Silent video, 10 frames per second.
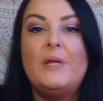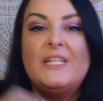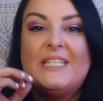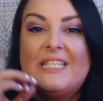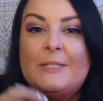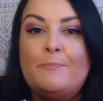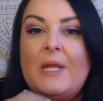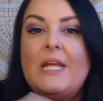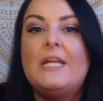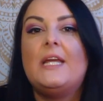be
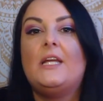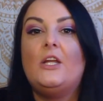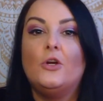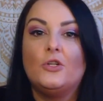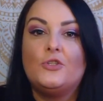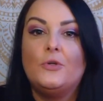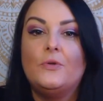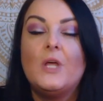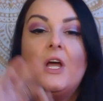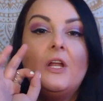speaking your
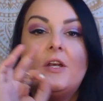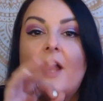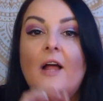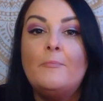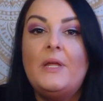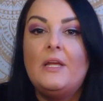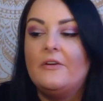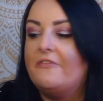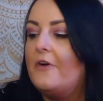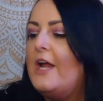truth, not being
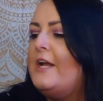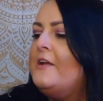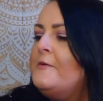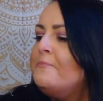afraid.